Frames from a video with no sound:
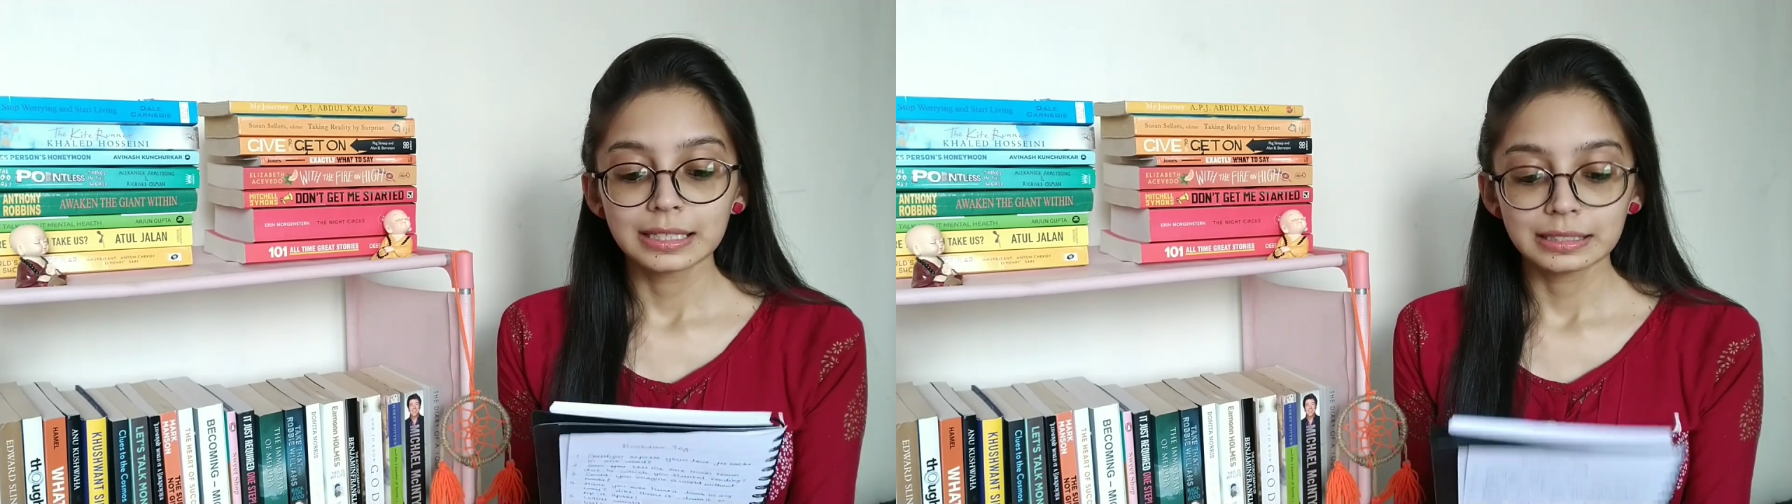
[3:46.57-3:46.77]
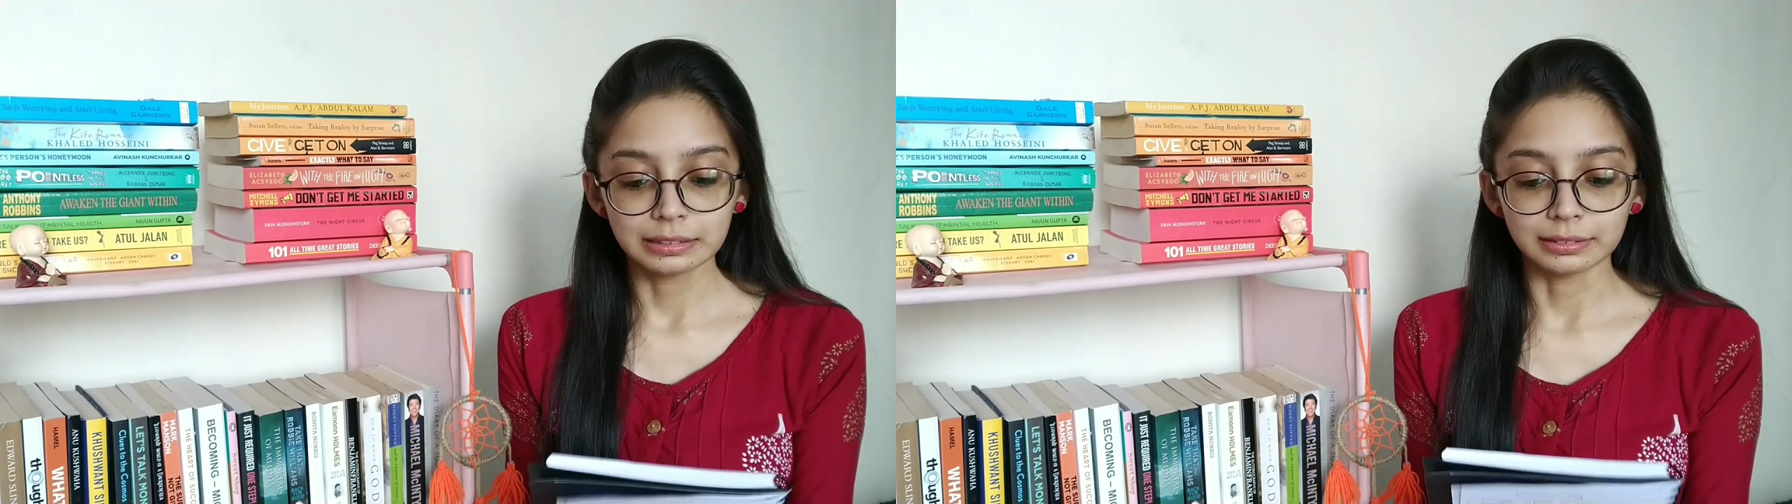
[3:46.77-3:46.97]

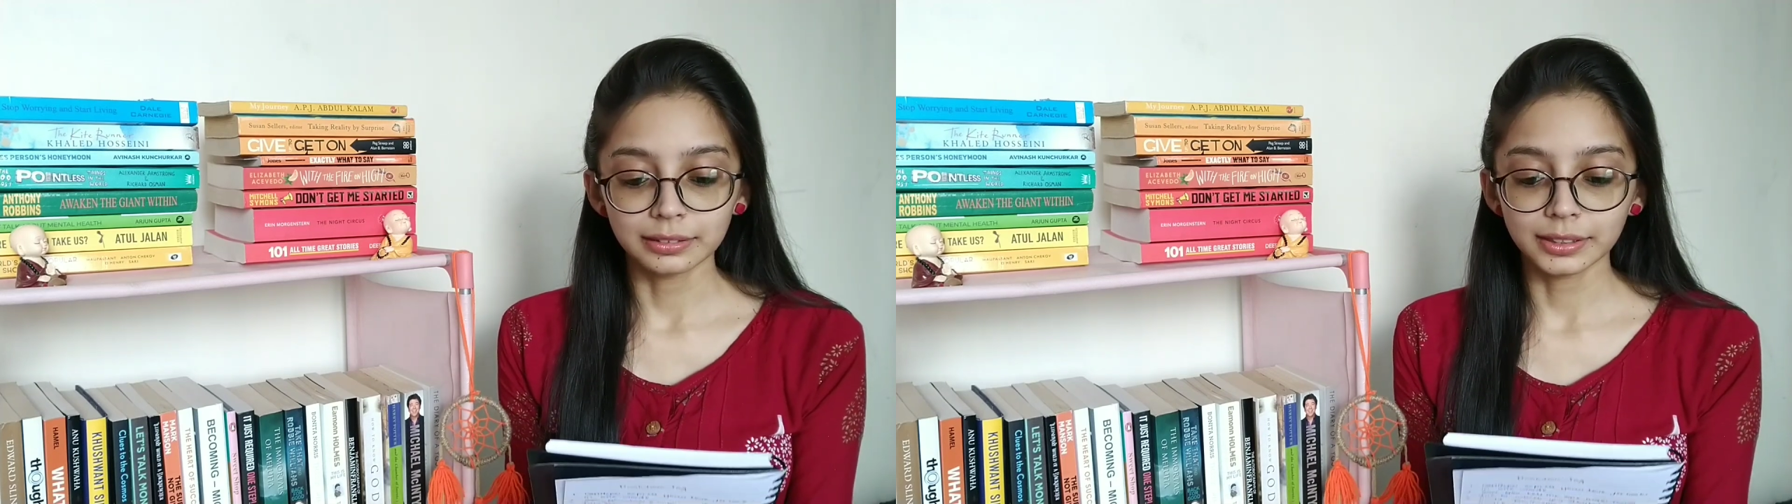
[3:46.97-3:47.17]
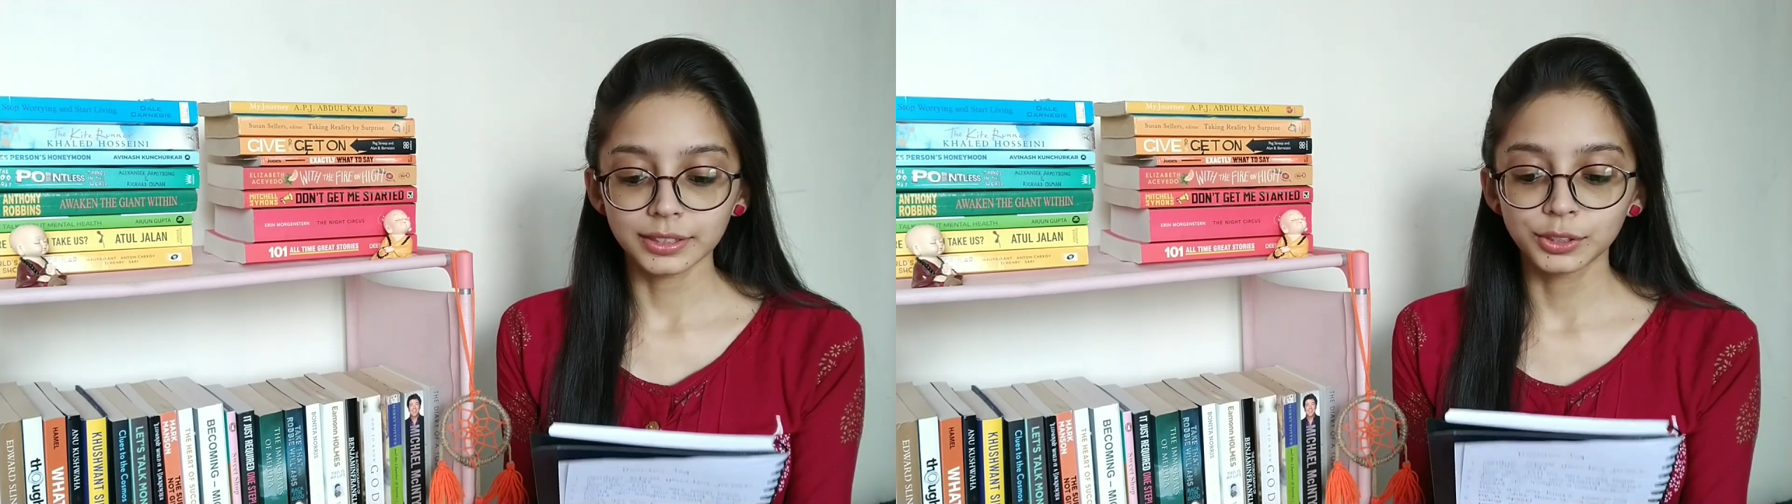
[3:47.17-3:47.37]

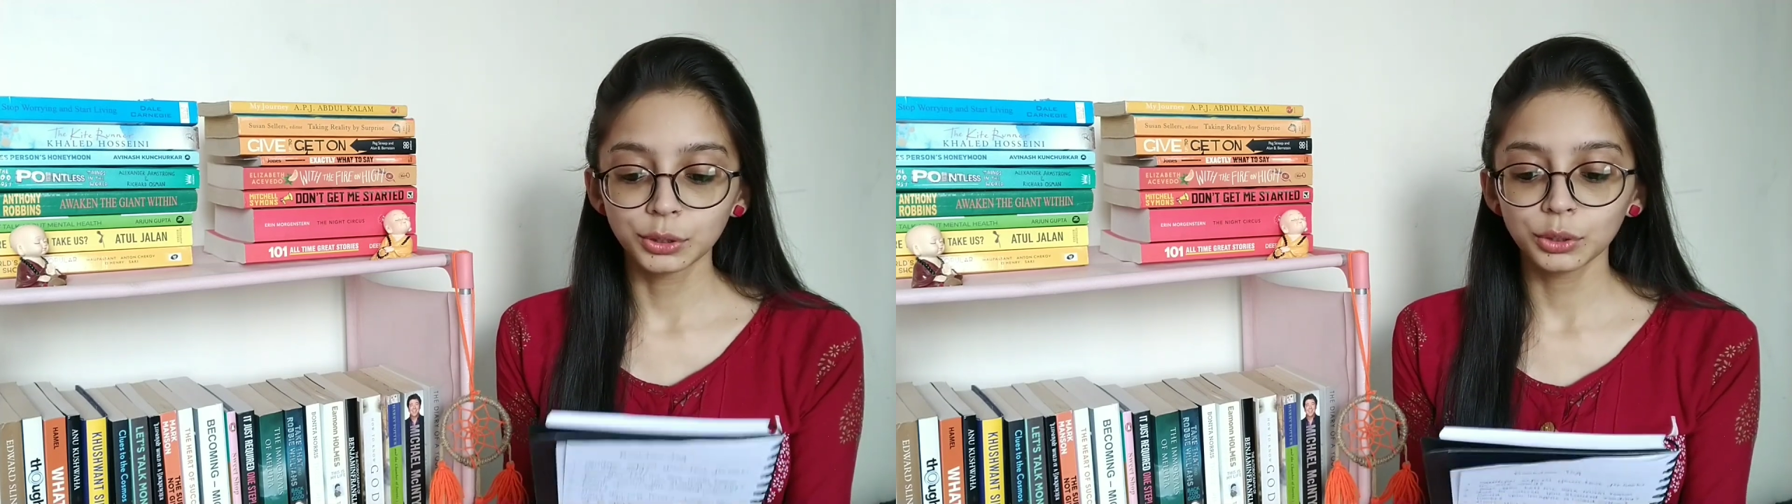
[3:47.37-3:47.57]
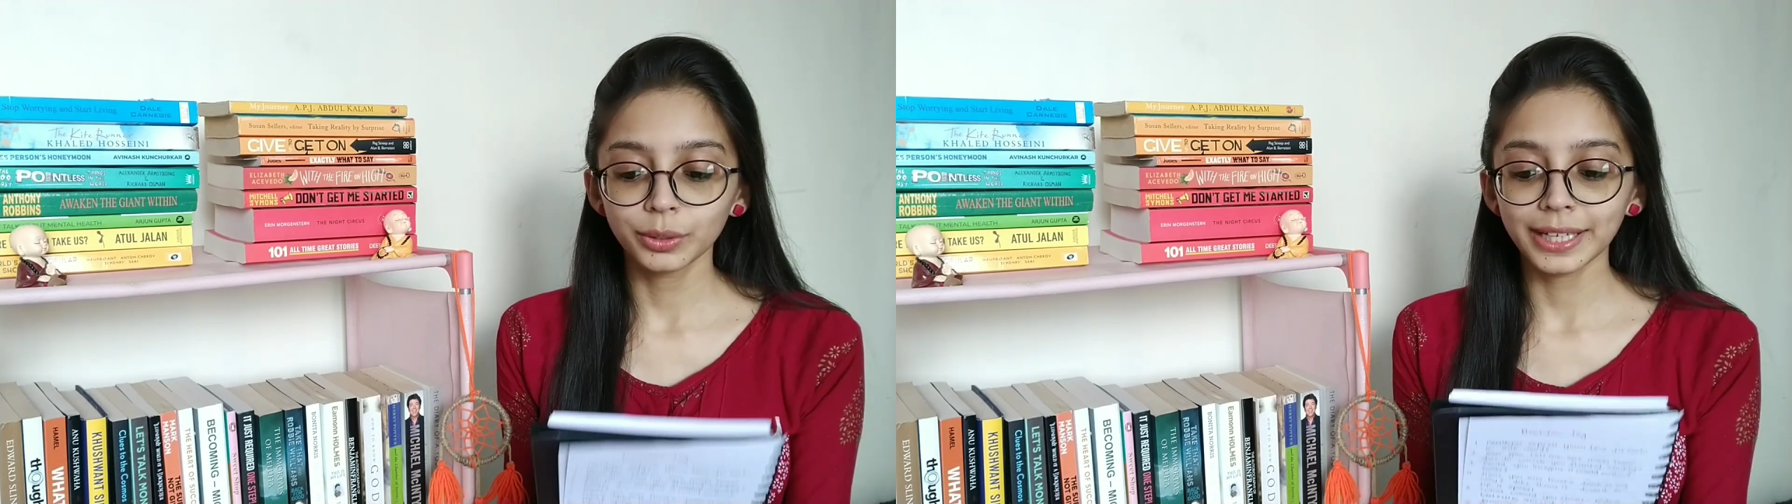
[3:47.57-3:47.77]
Third is, do
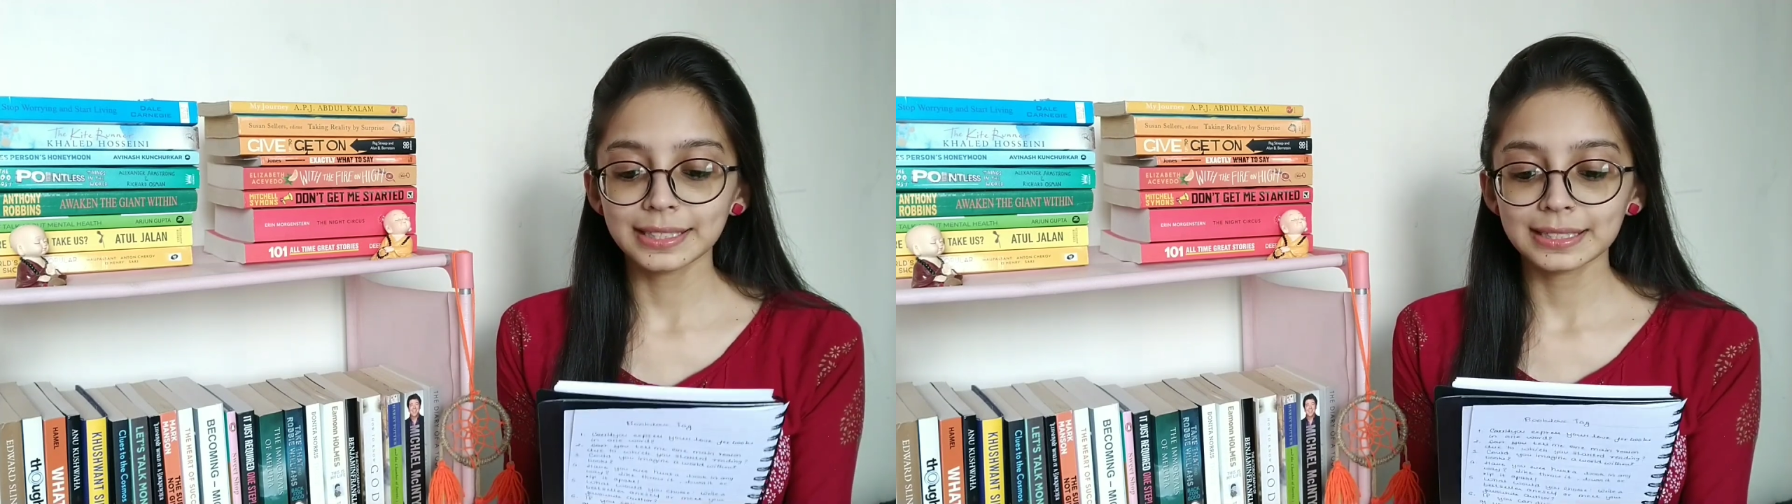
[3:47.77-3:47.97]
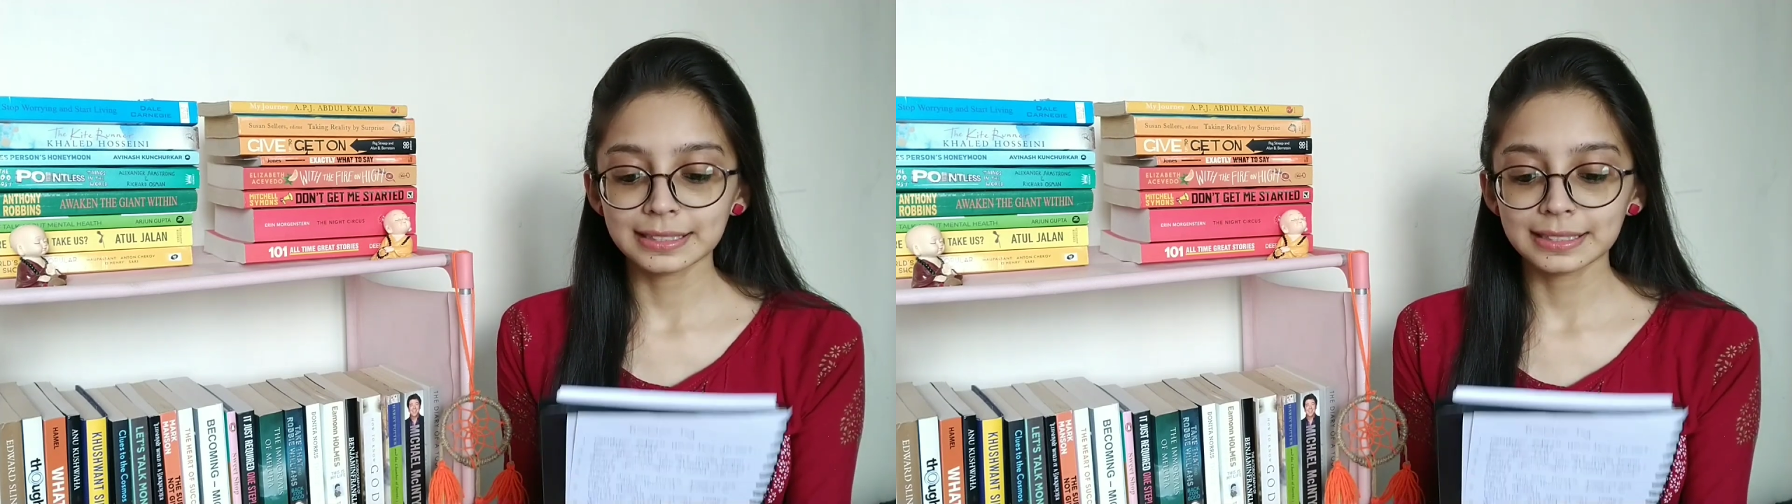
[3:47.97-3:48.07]
you get